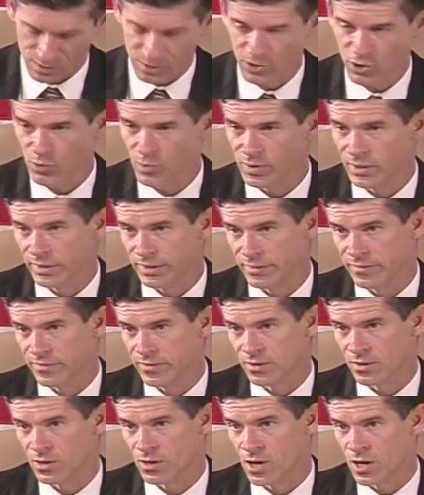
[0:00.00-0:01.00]
Do you believe in
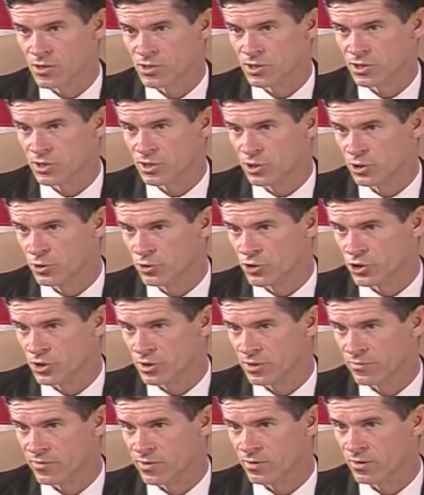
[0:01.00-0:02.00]
the Constitution
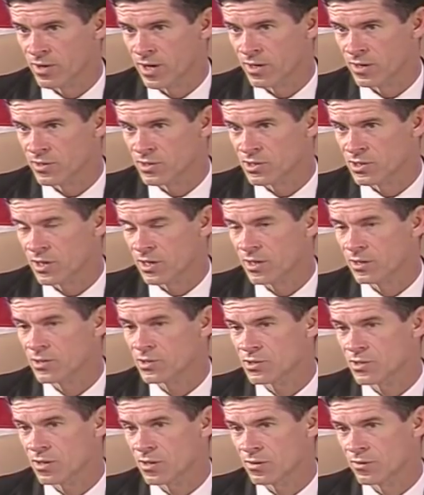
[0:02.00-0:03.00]
of the United
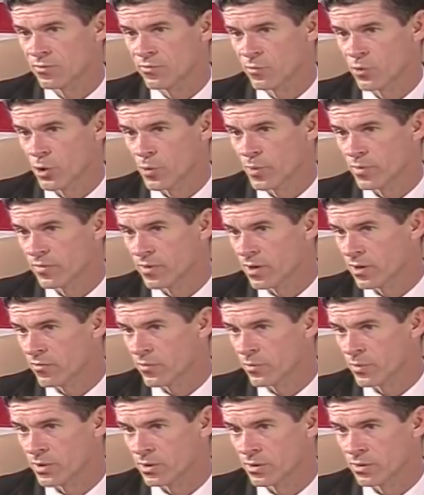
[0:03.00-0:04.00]
States and the form of
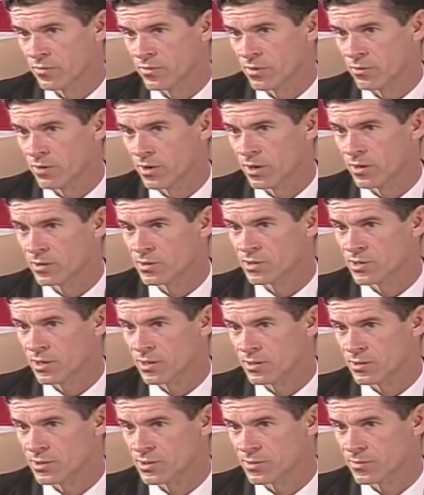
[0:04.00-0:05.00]
government of the United
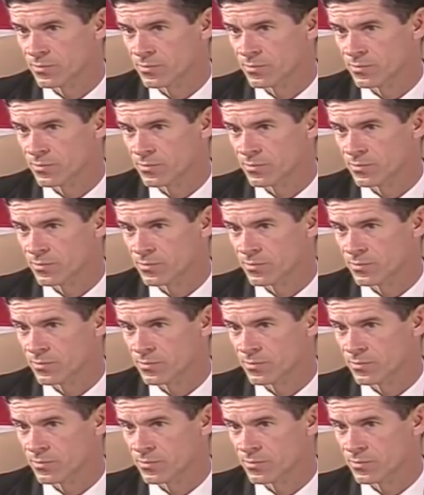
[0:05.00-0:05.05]
States?